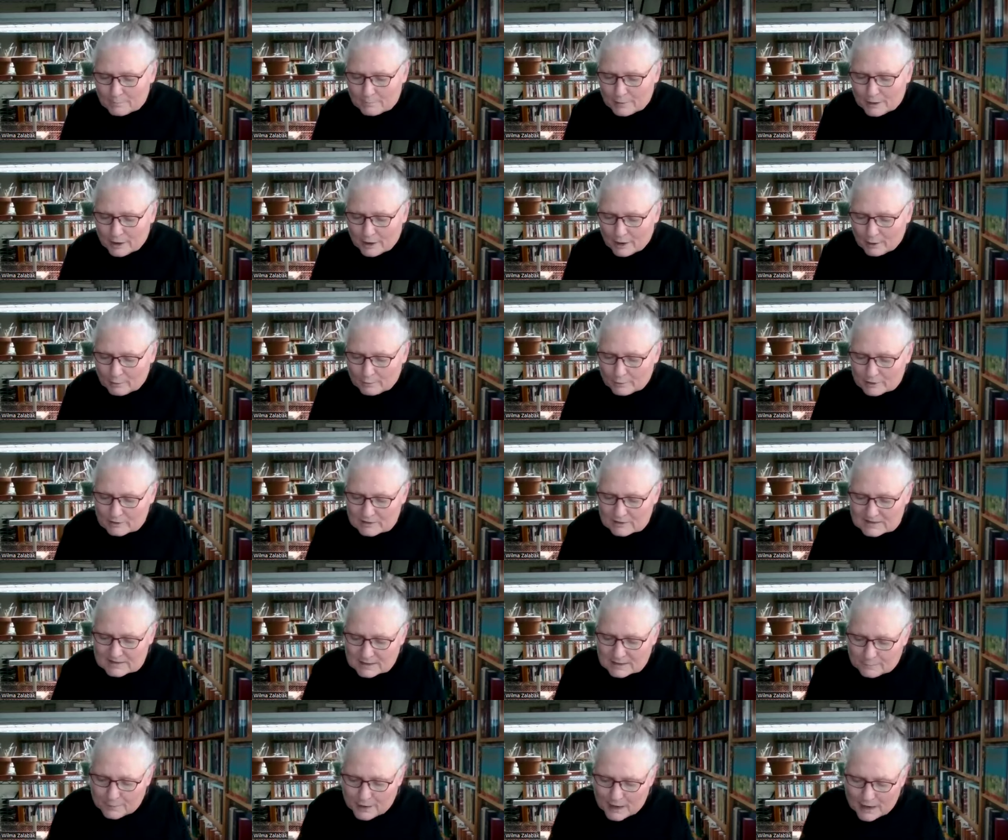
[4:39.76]

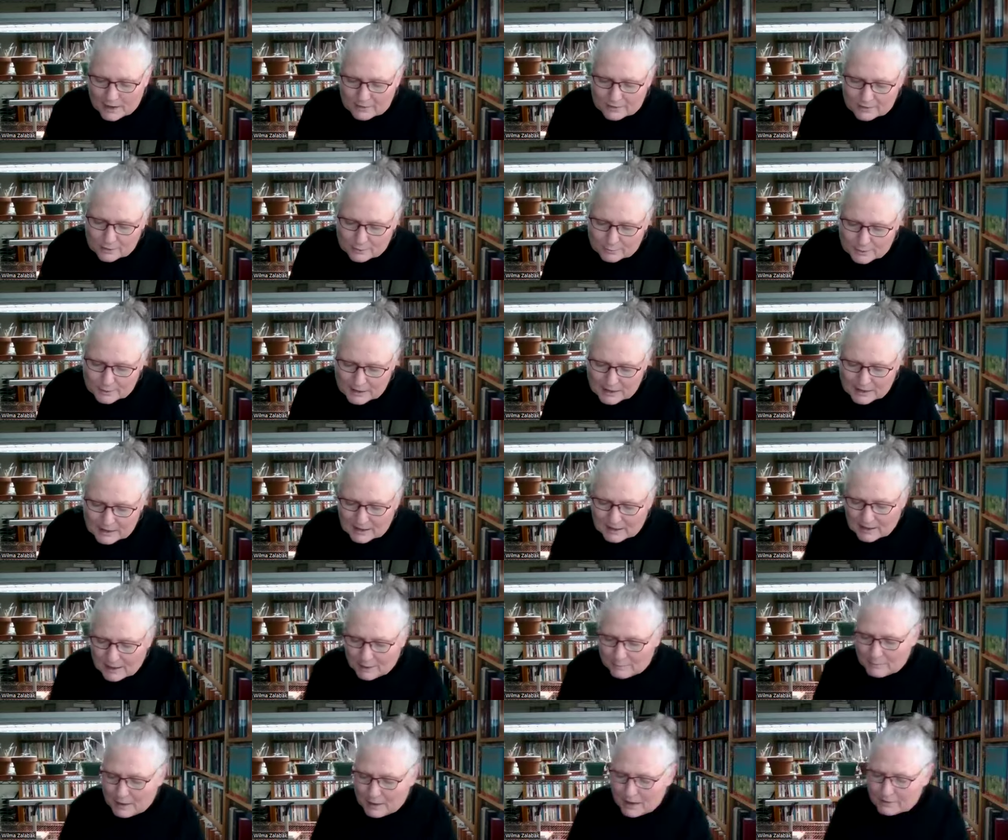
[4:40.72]
Parables in Matthew begin
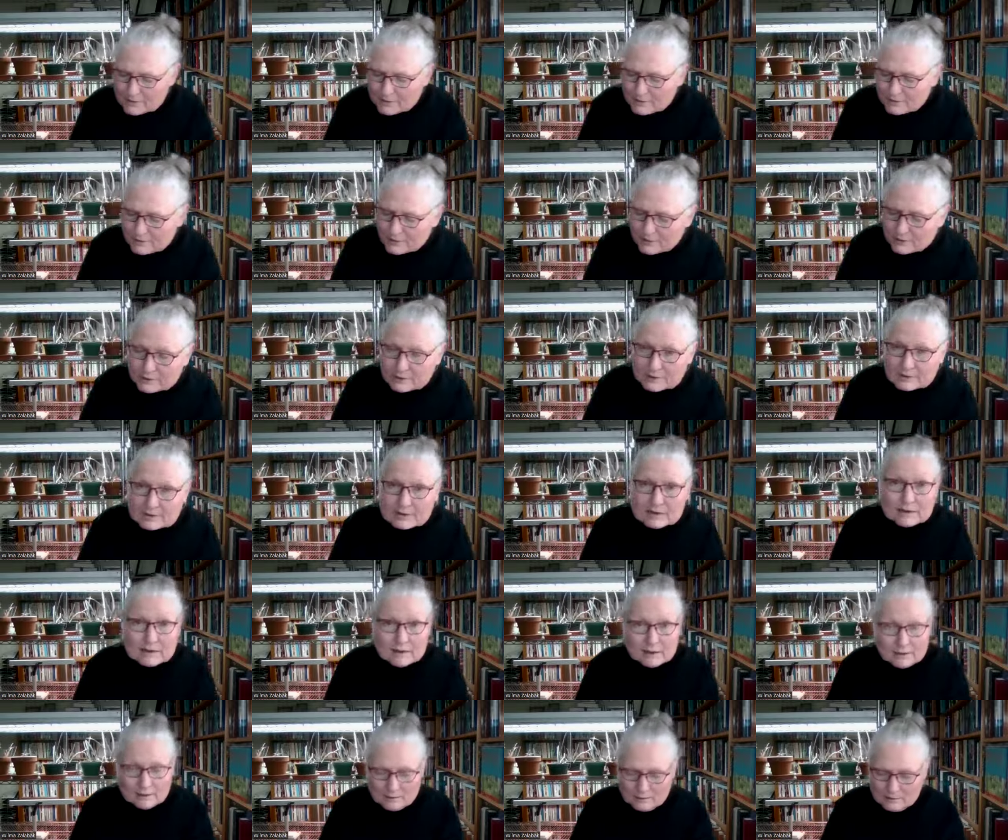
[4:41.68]
at Matthew
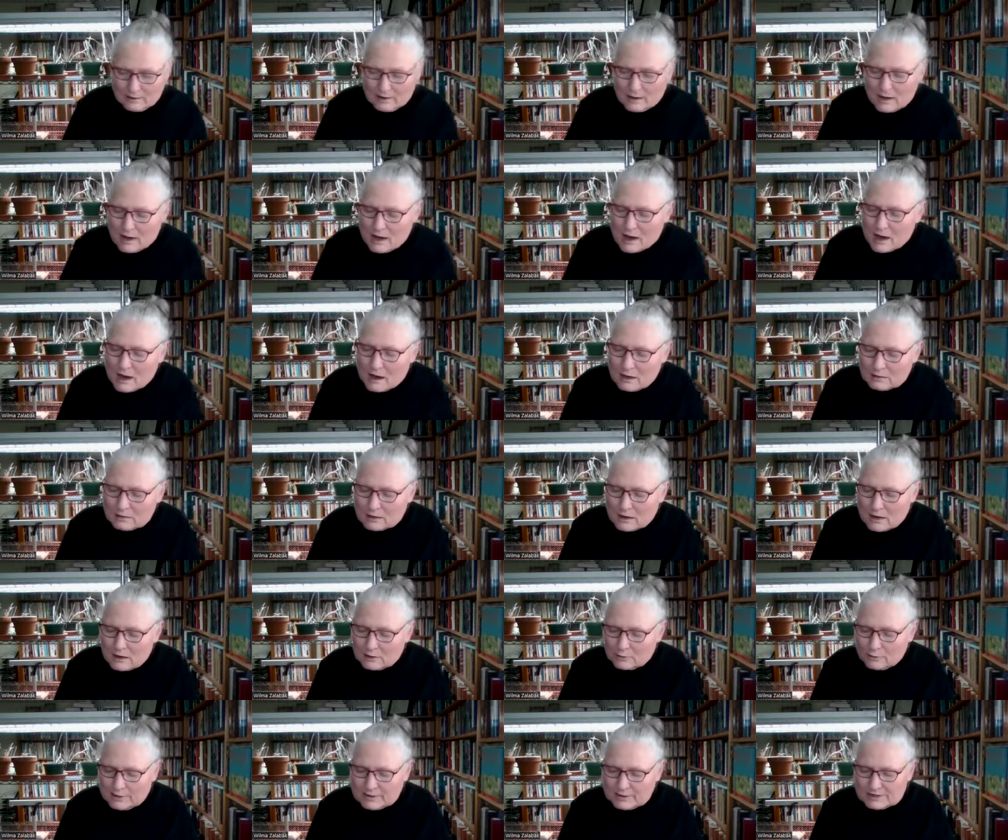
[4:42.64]
13,
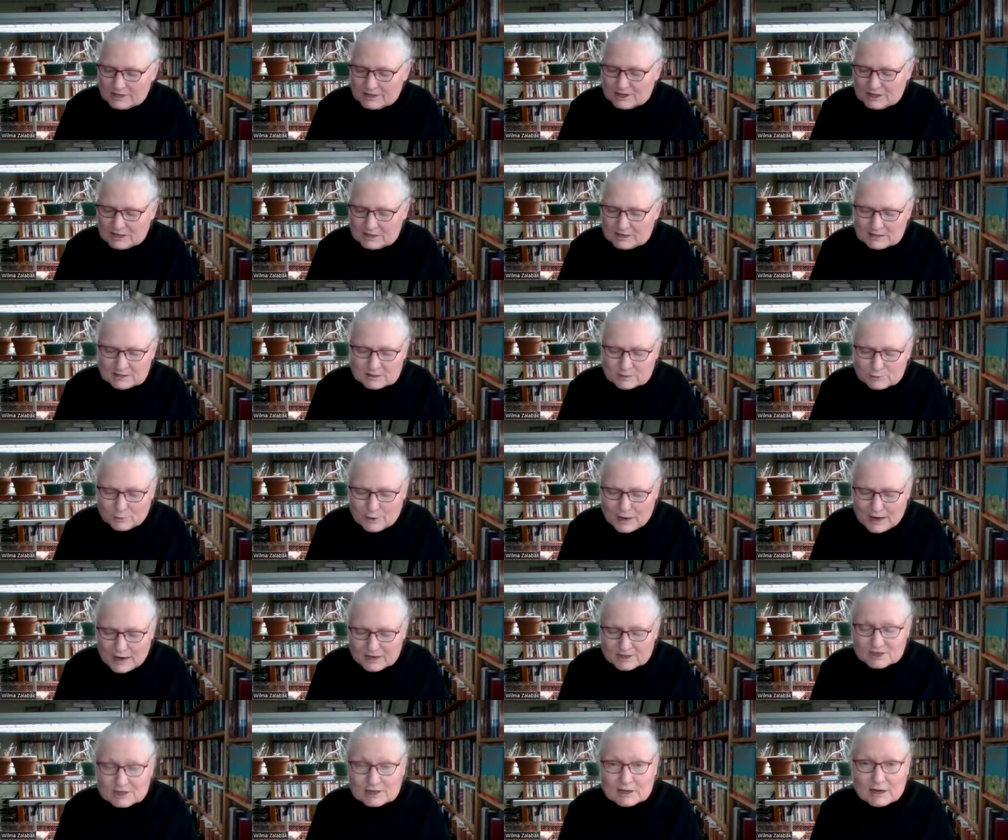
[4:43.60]
along with Jesus'
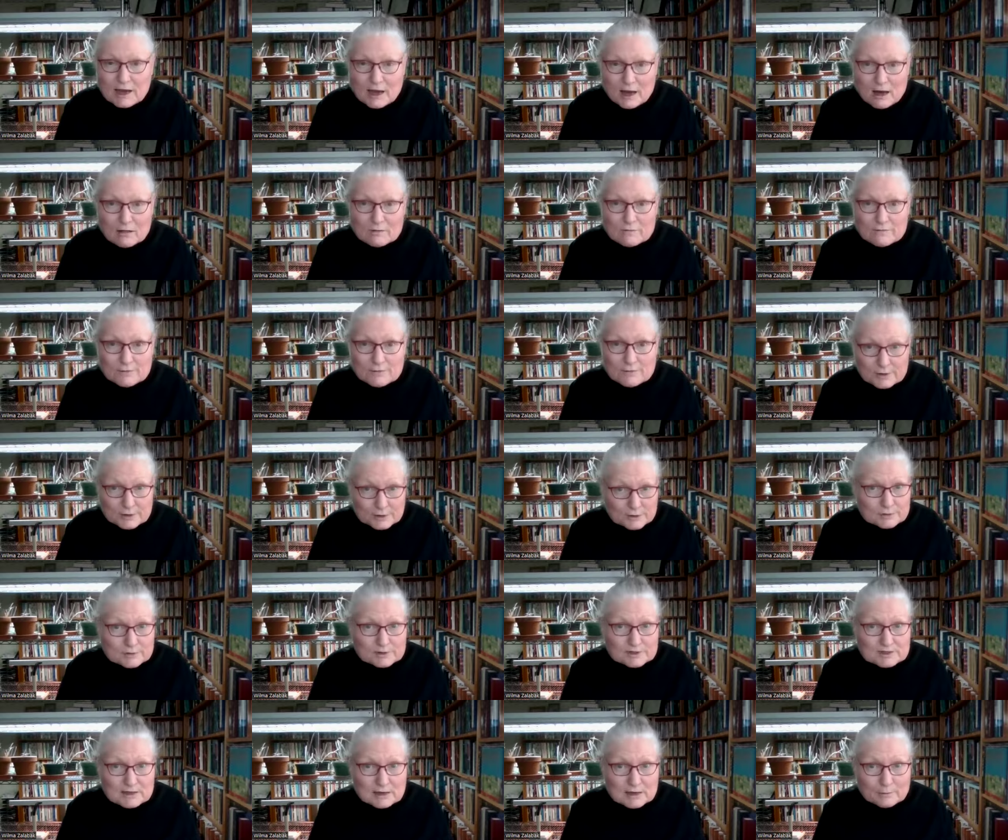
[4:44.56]
rationale for
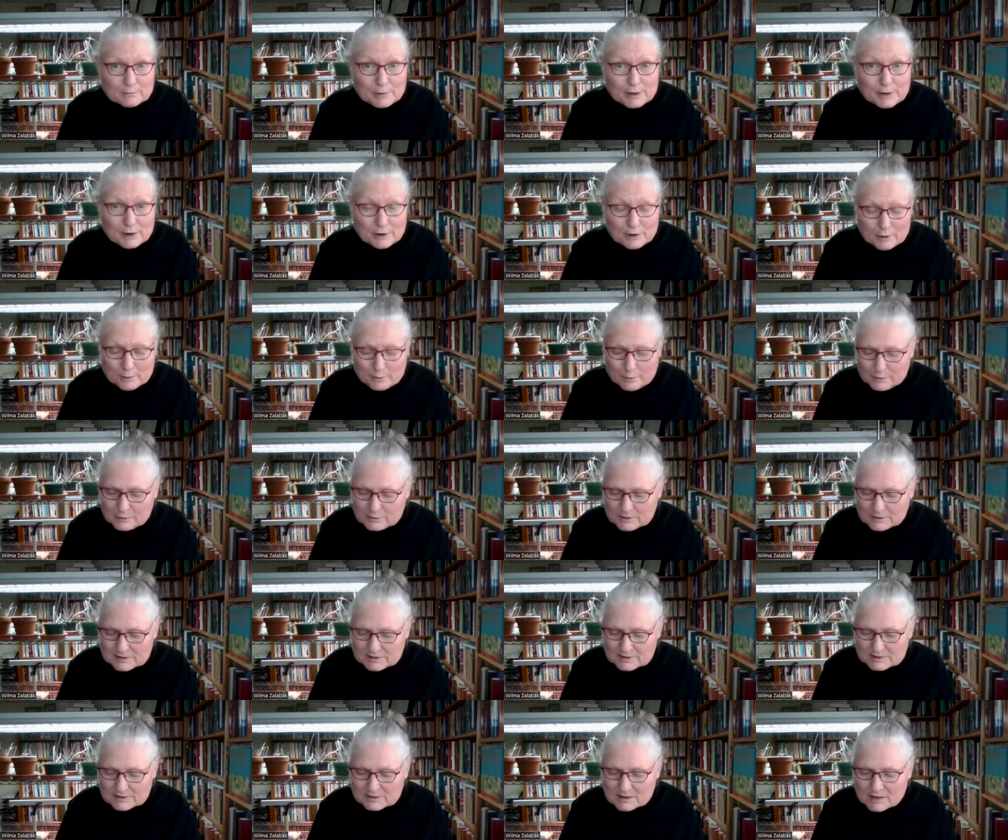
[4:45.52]
using
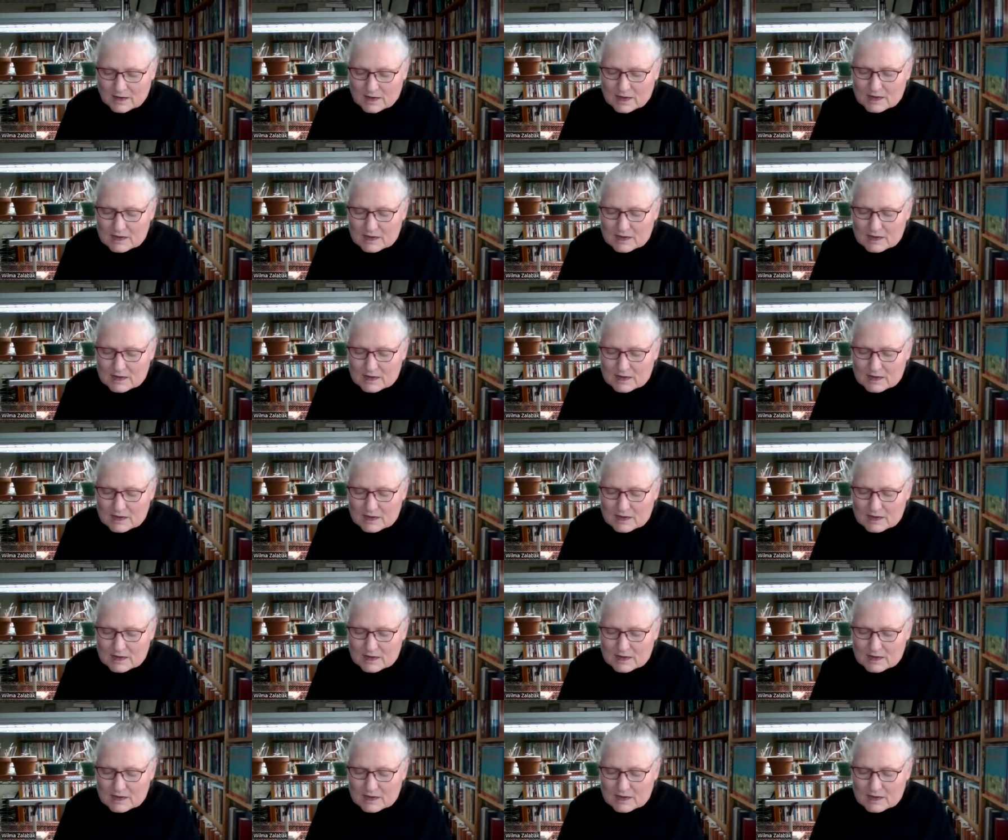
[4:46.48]
parables.